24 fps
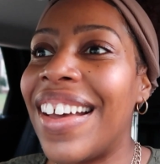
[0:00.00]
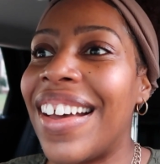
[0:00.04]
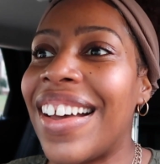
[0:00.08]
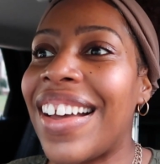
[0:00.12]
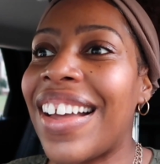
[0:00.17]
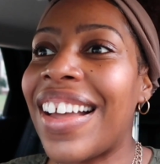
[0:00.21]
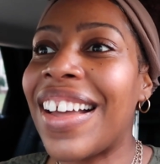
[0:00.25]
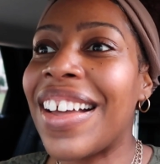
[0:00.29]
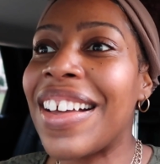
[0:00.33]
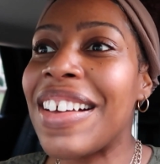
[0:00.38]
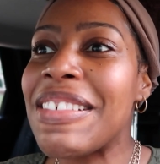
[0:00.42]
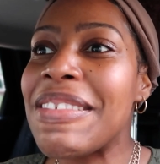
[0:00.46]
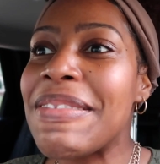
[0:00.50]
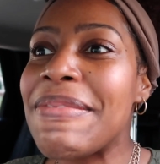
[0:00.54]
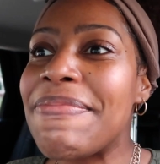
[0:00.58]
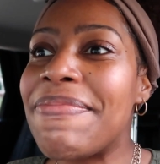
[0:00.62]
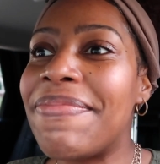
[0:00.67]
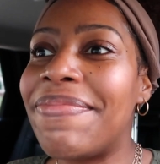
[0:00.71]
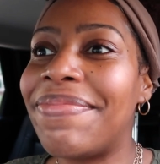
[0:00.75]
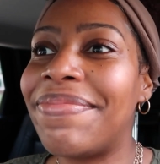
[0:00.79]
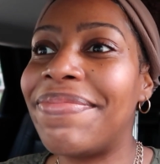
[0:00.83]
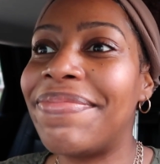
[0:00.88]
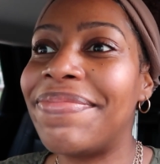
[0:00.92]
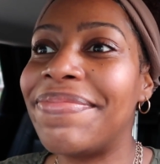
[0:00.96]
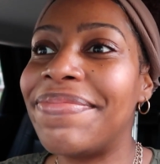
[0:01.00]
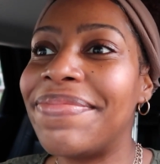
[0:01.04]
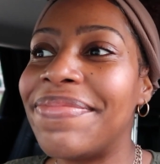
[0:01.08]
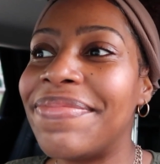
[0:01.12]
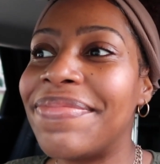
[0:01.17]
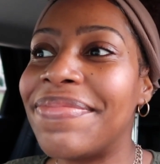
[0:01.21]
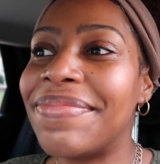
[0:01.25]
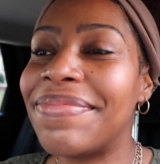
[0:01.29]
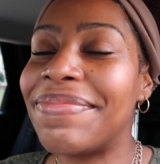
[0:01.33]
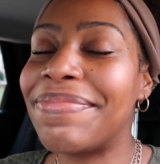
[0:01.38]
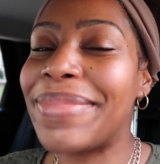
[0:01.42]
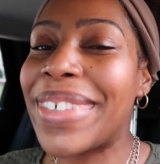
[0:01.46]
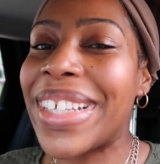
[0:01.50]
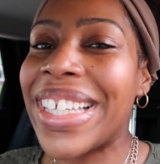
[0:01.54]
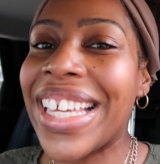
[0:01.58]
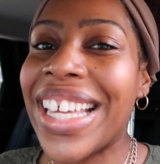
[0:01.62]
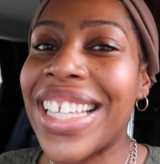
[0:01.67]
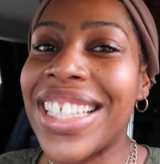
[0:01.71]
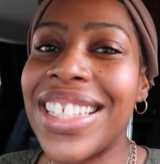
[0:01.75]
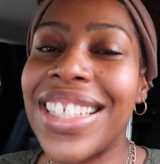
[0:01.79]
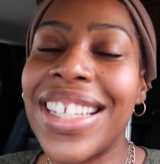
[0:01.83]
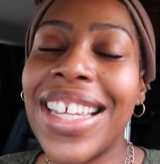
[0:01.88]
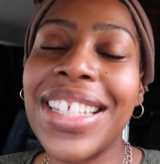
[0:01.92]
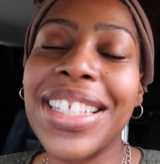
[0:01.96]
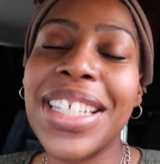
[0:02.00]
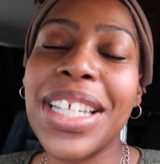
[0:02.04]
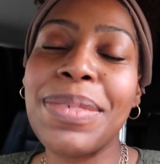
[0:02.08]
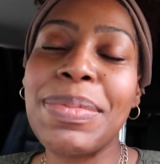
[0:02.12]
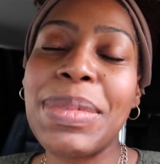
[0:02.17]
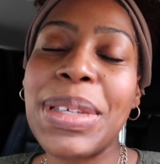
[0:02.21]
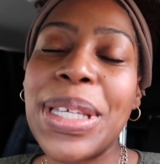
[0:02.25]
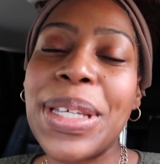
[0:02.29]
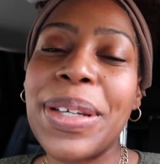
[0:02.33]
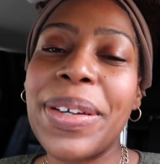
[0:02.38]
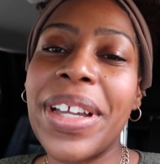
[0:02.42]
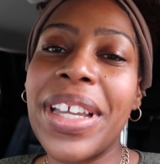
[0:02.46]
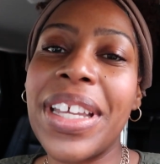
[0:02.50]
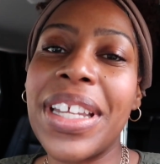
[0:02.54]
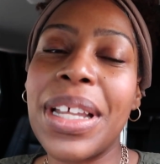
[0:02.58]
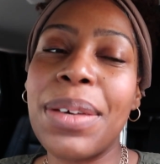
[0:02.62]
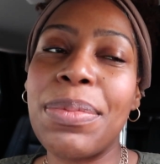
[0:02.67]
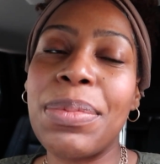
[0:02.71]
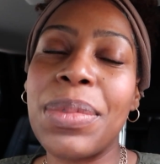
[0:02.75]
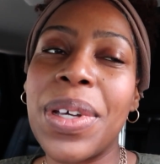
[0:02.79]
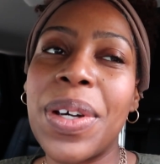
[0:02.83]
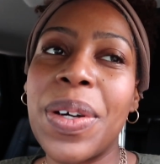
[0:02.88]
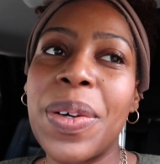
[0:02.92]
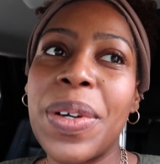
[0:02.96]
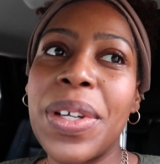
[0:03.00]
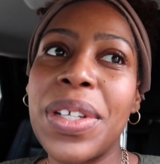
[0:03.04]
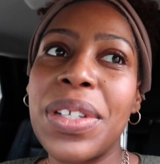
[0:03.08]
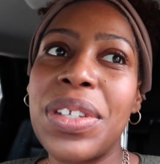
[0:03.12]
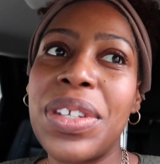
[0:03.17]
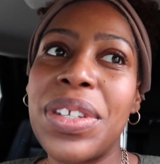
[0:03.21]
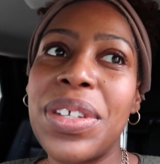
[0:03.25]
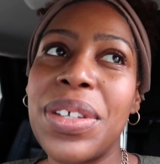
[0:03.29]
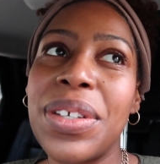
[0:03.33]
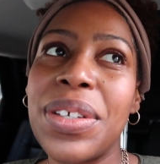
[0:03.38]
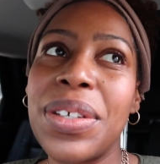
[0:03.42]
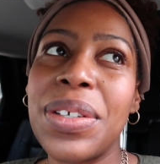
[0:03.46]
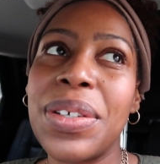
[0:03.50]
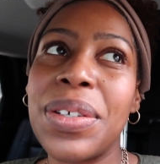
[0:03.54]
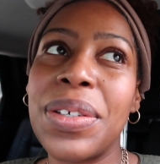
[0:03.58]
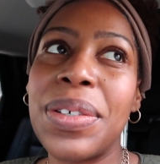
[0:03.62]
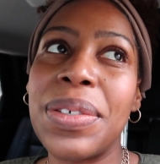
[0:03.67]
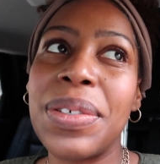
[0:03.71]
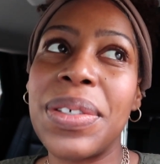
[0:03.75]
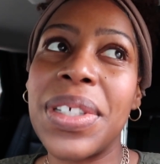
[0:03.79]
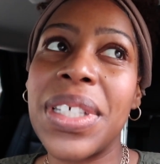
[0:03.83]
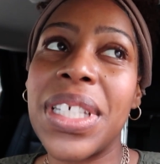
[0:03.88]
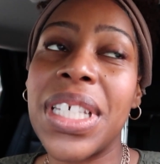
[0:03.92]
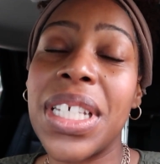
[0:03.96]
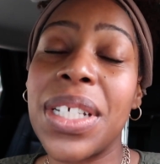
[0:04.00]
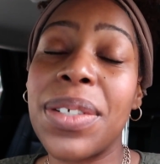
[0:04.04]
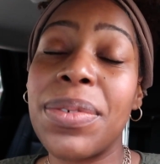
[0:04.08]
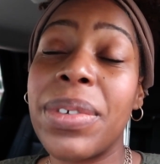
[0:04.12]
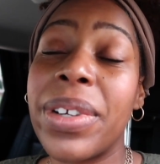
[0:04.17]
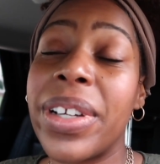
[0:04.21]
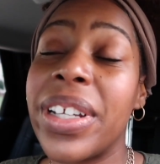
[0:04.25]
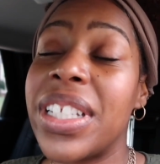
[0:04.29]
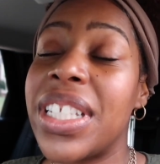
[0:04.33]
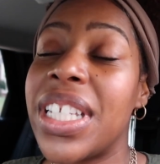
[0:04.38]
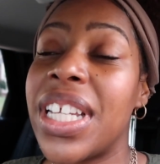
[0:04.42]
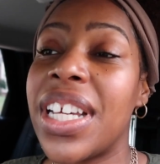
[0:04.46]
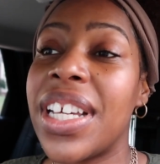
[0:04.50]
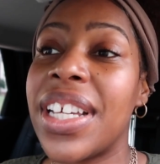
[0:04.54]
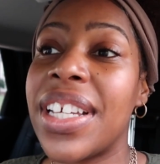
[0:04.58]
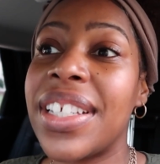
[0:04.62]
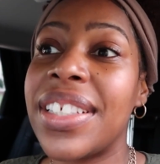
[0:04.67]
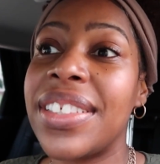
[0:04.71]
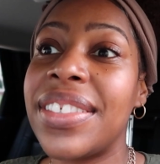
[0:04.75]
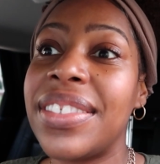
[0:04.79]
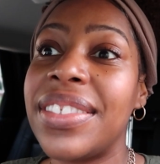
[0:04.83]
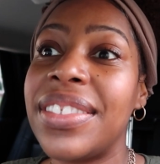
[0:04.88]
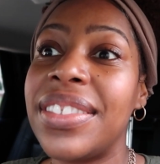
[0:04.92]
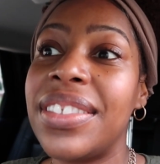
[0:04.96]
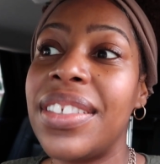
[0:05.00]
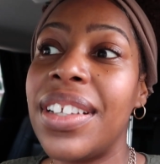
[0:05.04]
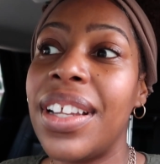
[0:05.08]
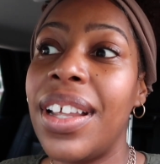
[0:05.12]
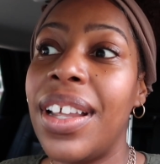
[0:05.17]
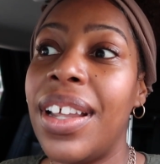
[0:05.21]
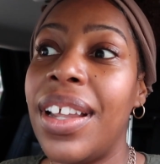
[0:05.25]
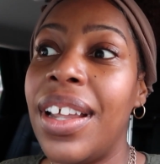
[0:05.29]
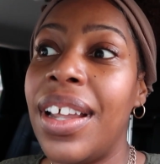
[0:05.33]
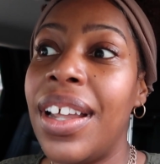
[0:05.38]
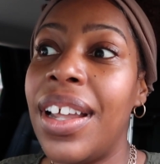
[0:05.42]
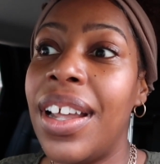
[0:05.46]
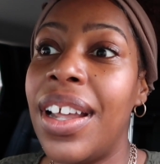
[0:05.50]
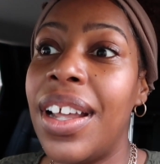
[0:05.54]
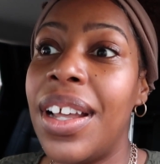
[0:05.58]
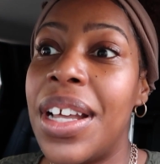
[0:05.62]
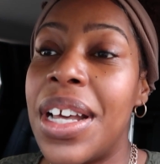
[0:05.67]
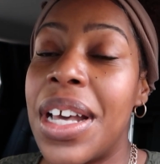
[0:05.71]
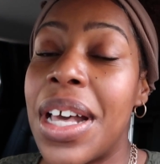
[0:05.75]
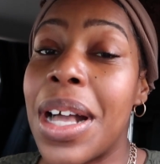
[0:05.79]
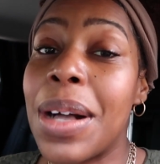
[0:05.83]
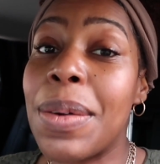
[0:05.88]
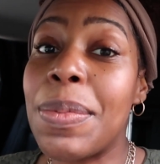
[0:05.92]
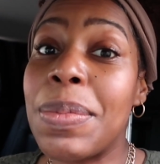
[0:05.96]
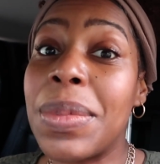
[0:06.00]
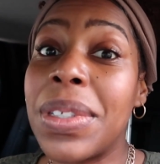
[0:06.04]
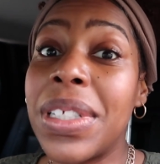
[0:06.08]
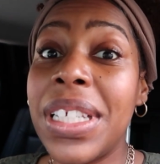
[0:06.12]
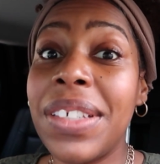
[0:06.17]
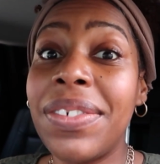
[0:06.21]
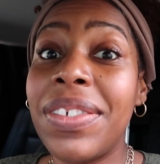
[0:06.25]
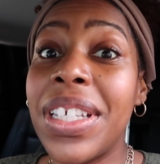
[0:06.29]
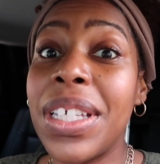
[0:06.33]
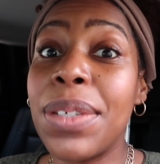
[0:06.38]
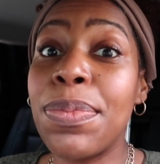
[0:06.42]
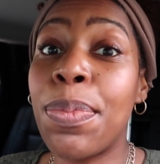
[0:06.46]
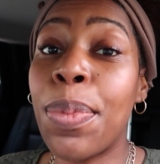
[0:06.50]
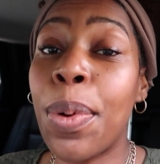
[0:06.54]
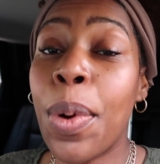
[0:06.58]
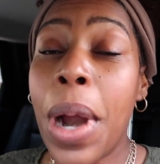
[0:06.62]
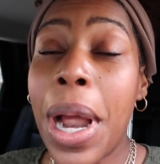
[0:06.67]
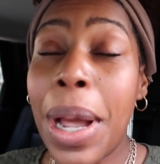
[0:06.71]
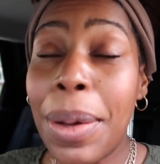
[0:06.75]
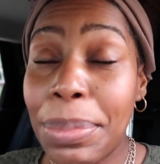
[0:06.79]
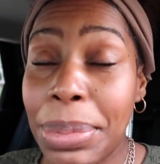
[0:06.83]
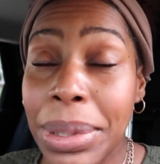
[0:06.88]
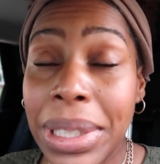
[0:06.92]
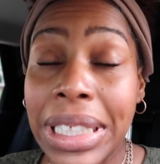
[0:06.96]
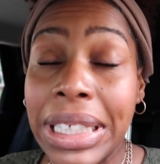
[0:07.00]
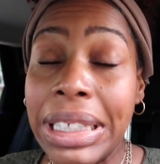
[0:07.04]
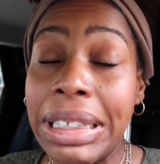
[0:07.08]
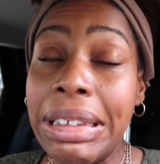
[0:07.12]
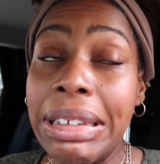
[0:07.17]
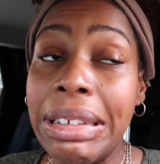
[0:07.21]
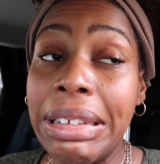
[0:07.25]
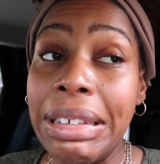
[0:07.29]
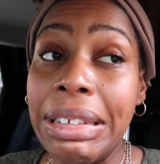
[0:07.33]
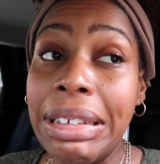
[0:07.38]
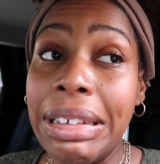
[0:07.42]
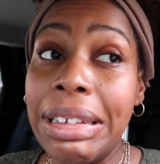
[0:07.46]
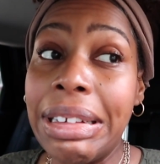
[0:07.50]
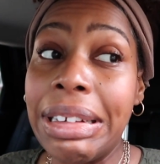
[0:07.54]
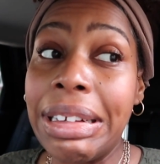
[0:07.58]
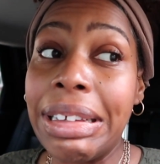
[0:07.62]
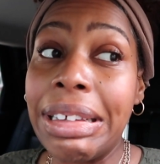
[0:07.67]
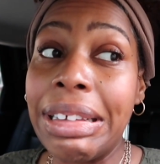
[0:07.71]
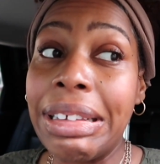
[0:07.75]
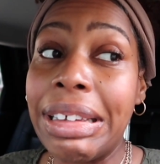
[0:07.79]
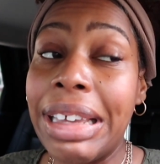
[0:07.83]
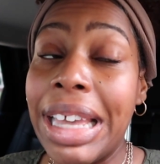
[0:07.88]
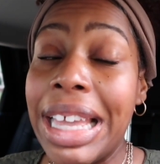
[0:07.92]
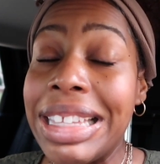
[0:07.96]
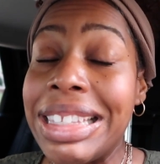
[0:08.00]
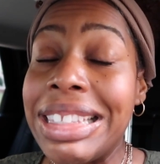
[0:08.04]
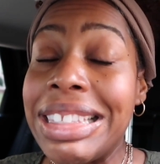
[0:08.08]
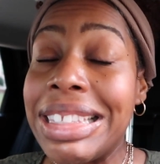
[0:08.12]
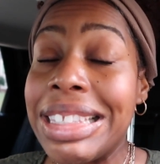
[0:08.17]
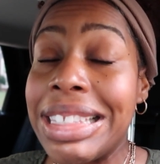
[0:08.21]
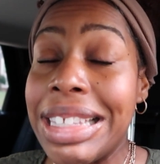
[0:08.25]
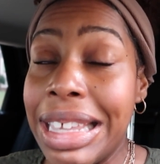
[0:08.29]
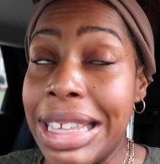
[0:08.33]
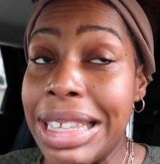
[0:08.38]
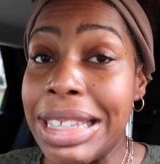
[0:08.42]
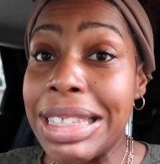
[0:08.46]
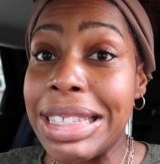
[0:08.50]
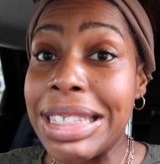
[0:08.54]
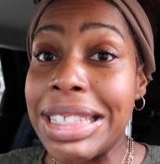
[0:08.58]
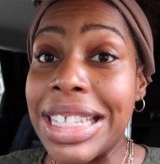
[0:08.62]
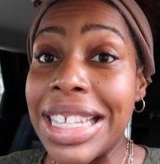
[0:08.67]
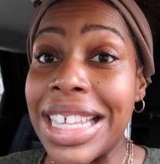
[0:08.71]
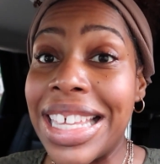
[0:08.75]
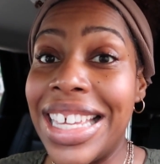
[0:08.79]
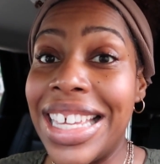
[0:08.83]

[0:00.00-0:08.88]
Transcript: Um, but yeah, today's gonna be great. I'm going to get work done. I'm leaving promptly at six